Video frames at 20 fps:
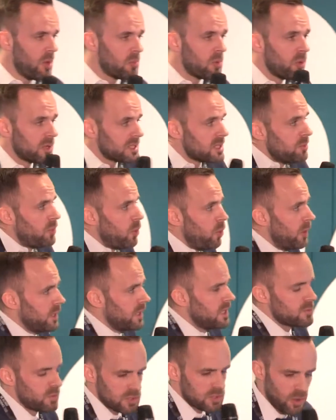But what's
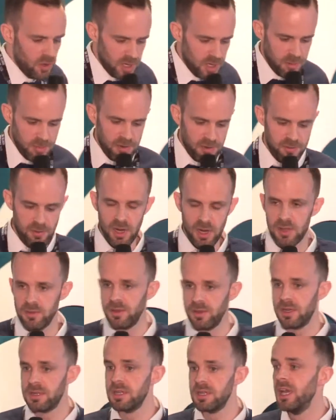important is we're talking about
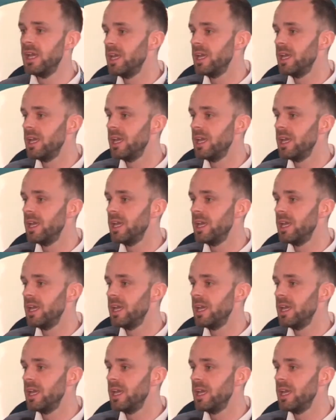five years.